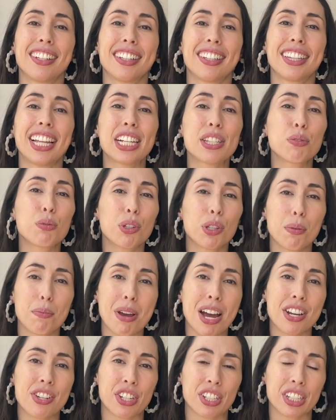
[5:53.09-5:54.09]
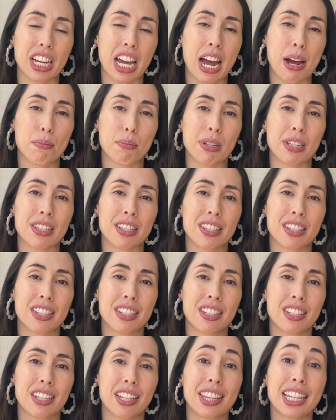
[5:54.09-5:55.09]
That's where the magic happens.
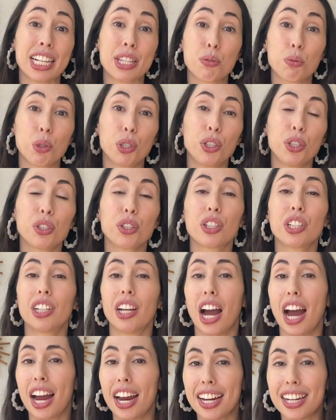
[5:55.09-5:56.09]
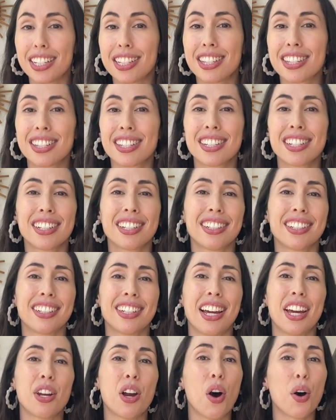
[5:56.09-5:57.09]
And that's where your guides
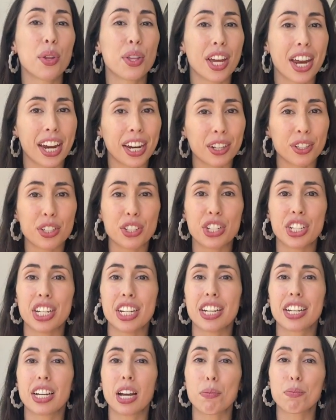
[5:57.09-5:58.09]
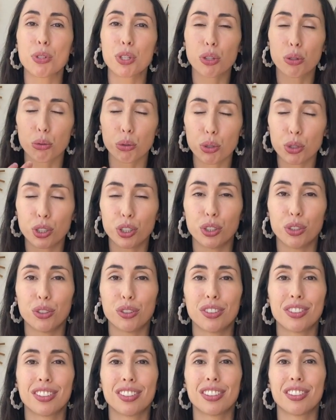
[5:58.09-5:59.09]
and all the energy comes through
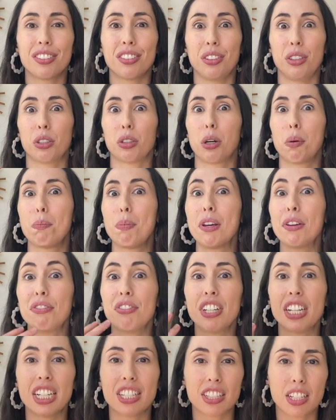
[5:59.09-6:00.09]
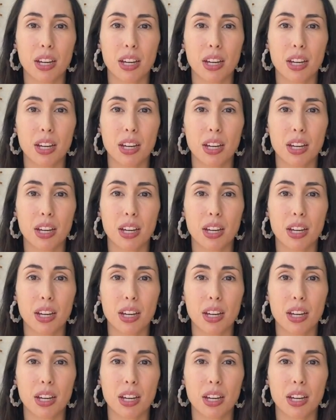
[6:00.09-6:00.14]
you. Your epiphanies